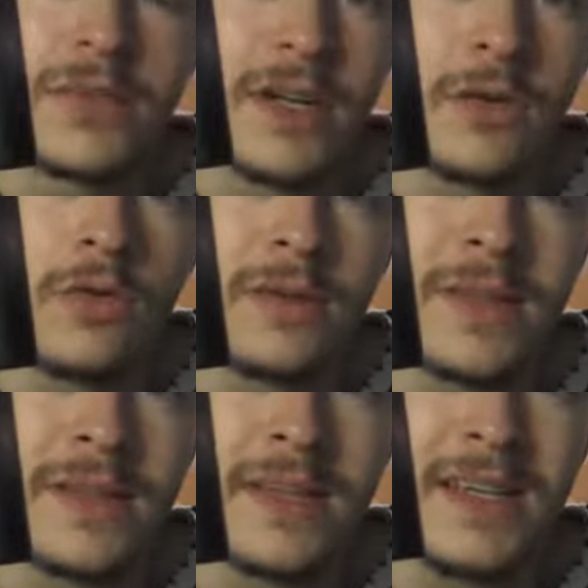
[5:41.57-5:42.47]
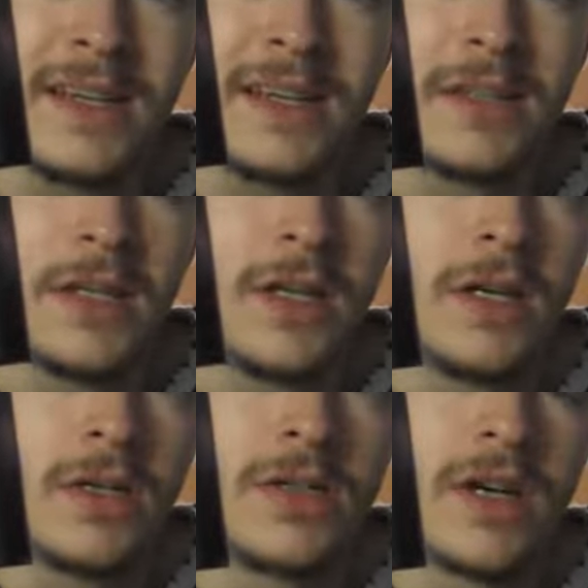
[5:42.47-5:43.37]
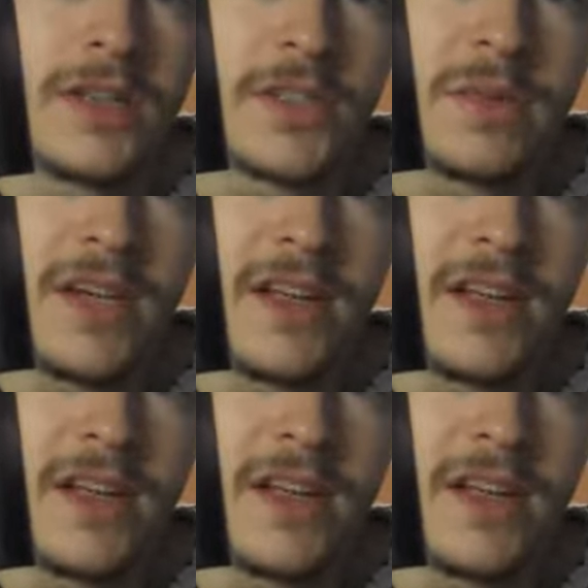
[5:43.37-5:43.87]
pretty cool than the Super